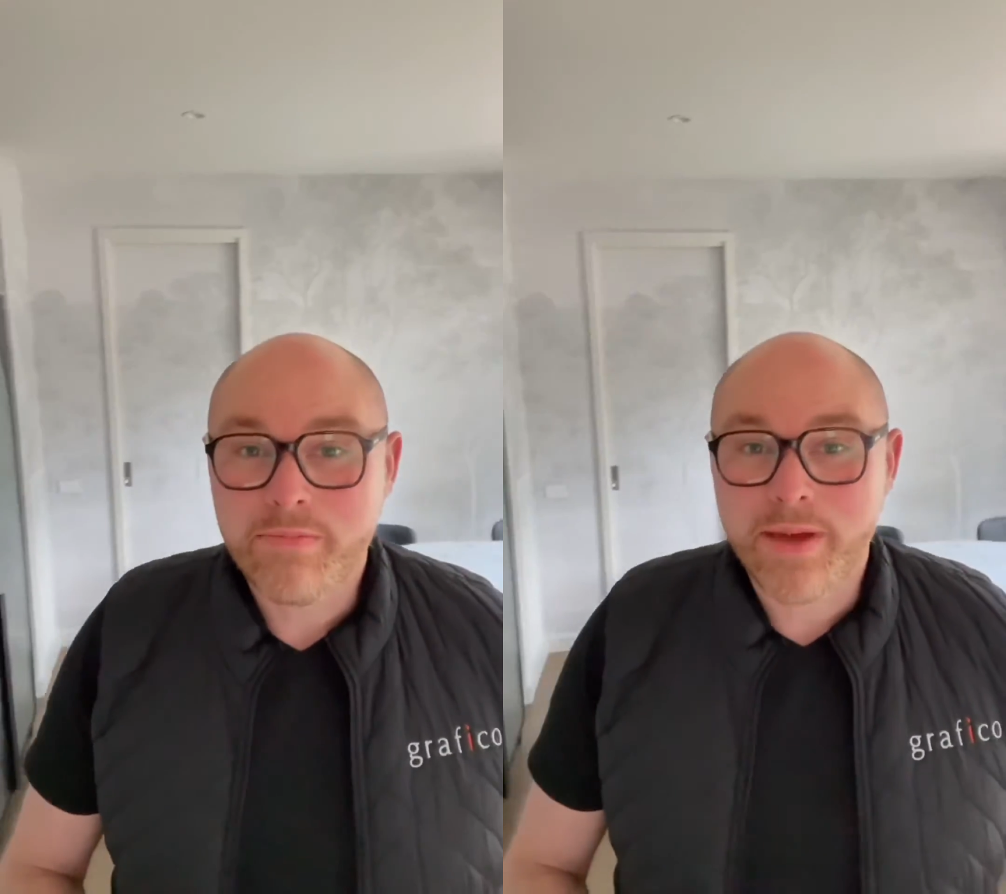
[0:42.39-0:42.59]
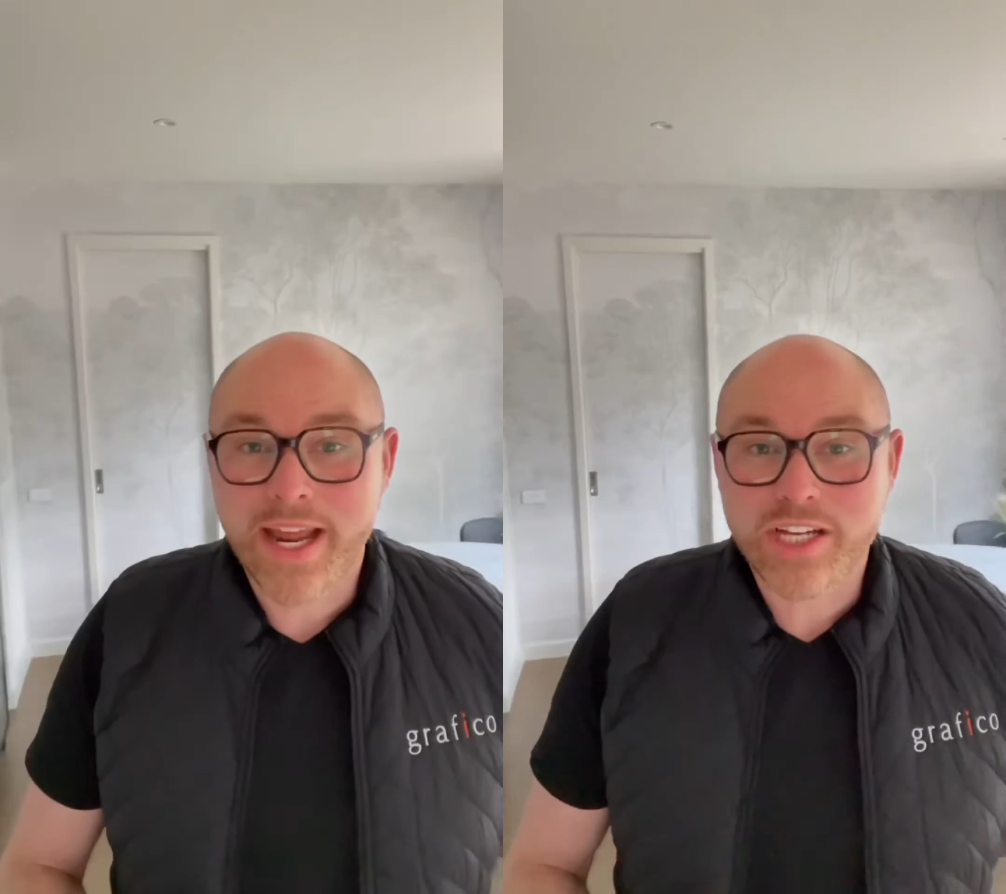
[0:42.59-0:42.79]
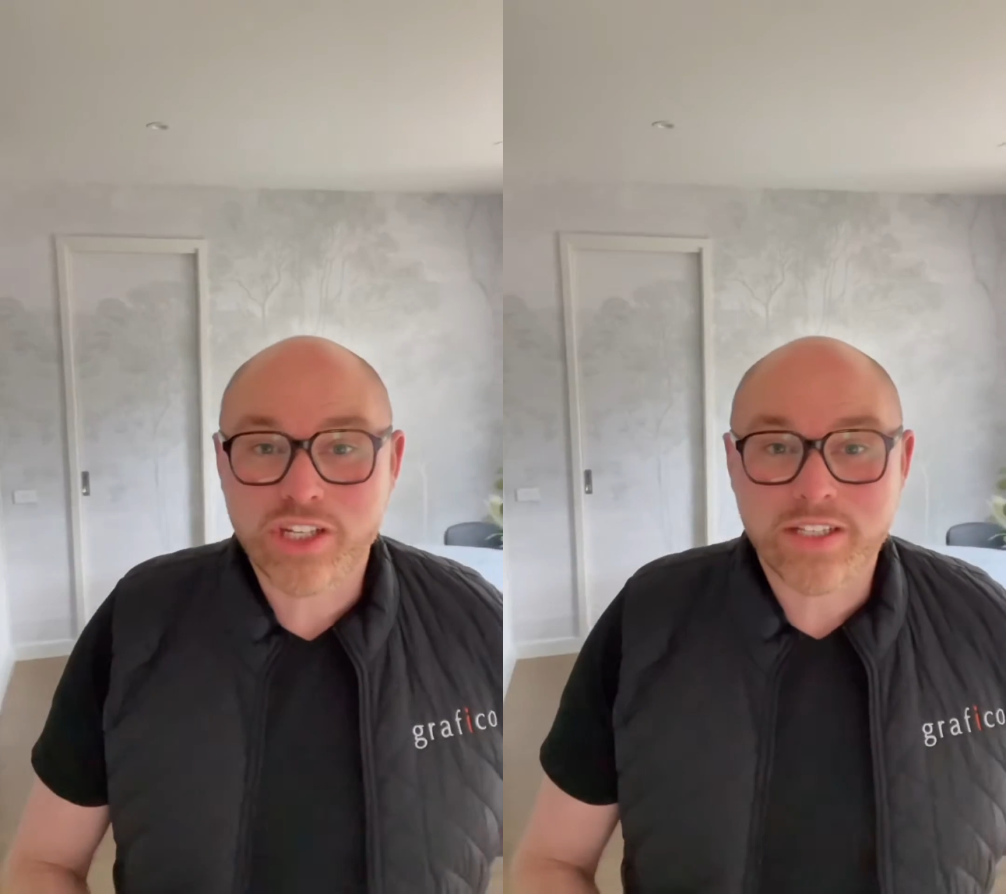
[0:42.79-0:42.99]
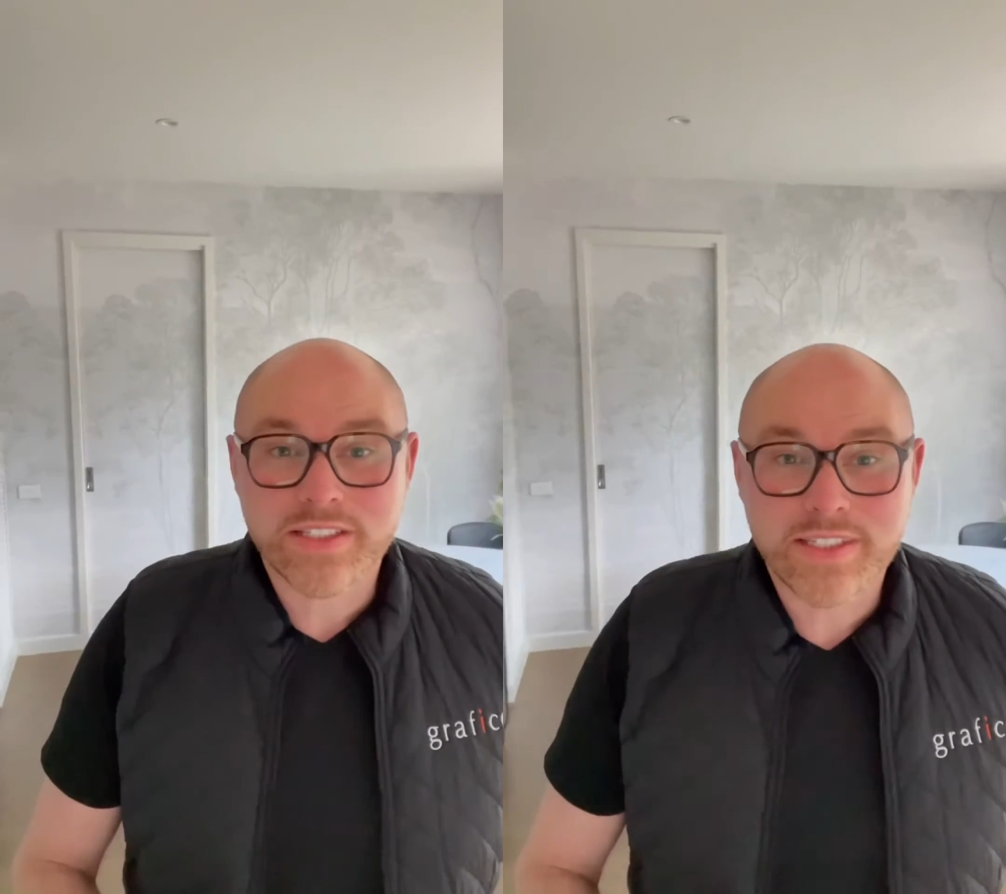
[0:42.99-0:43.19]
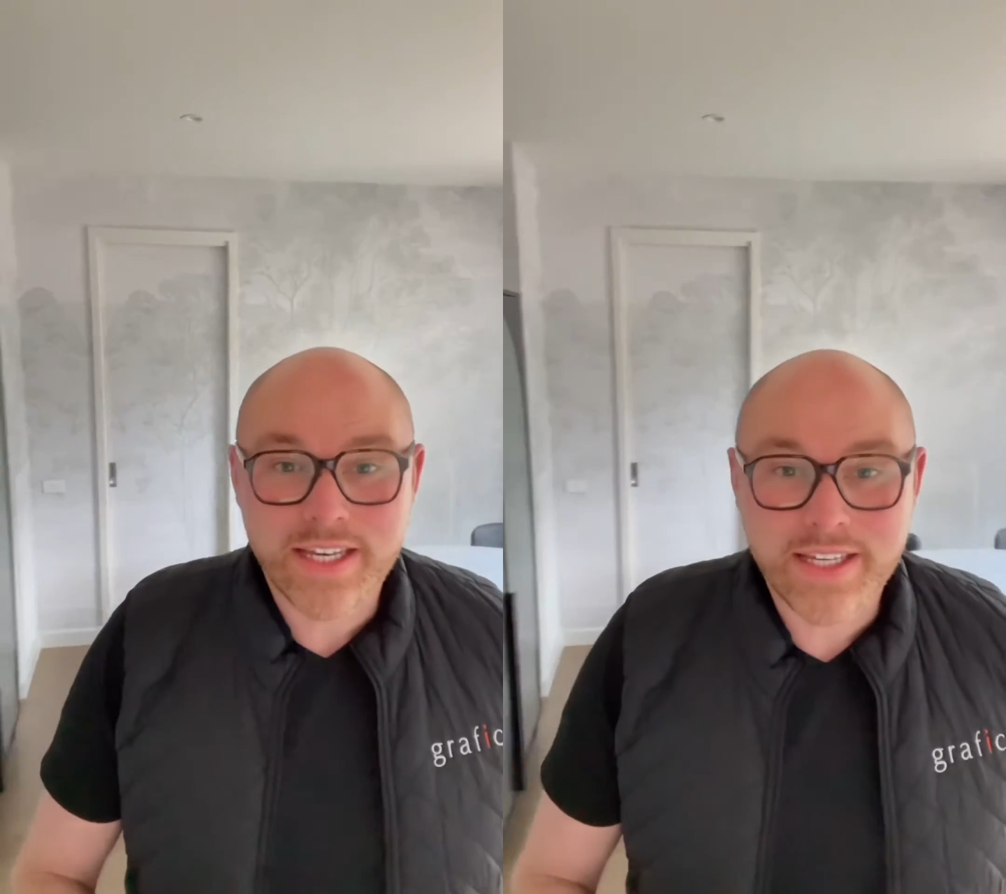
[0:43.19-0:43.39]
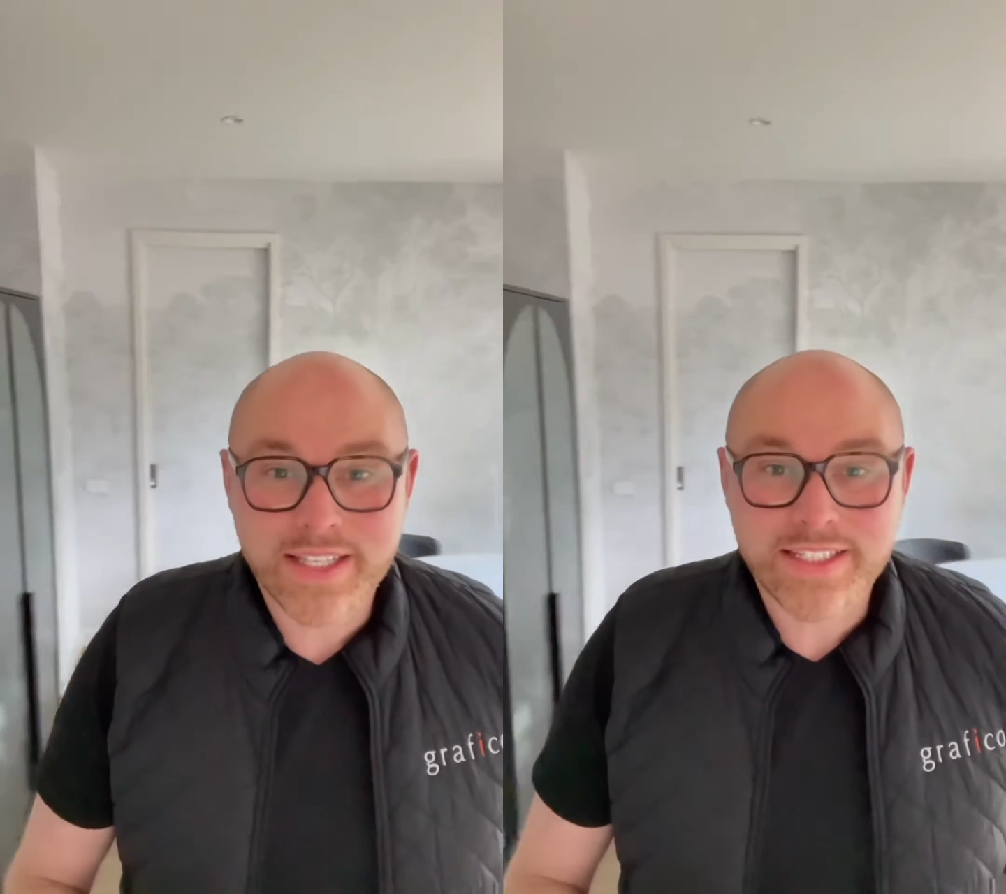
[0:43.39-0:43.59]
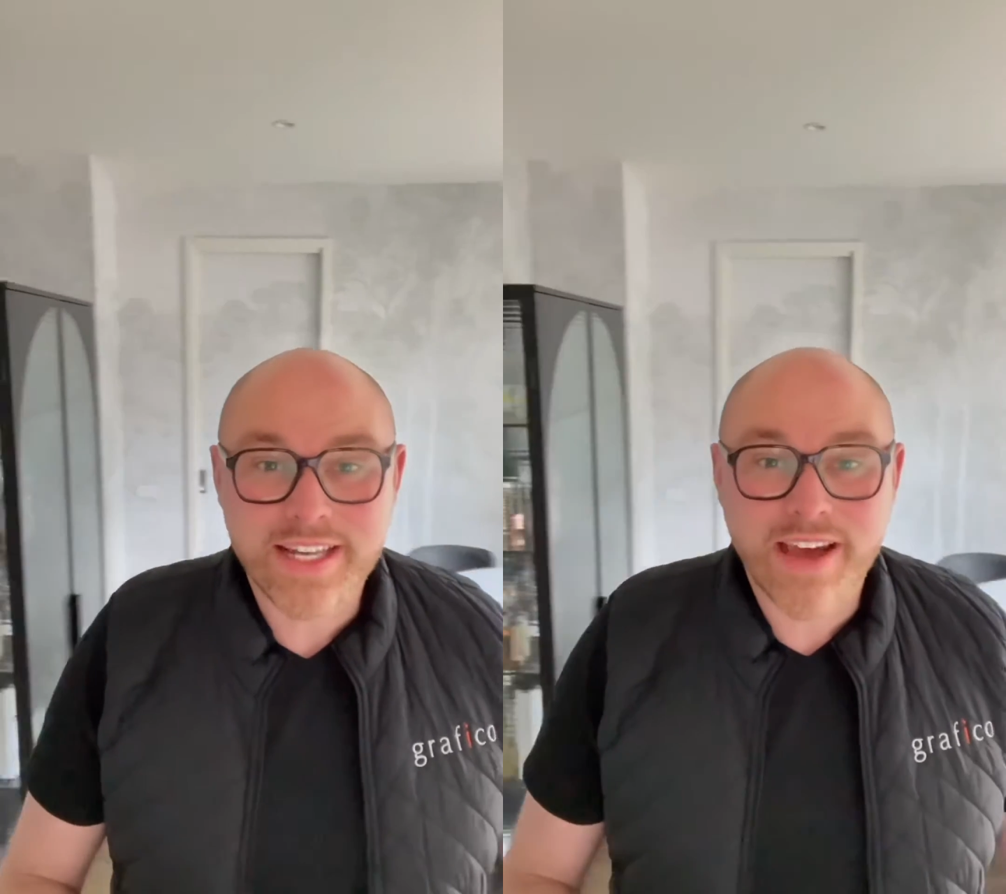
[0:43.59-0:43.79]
but as you can see, it doesn't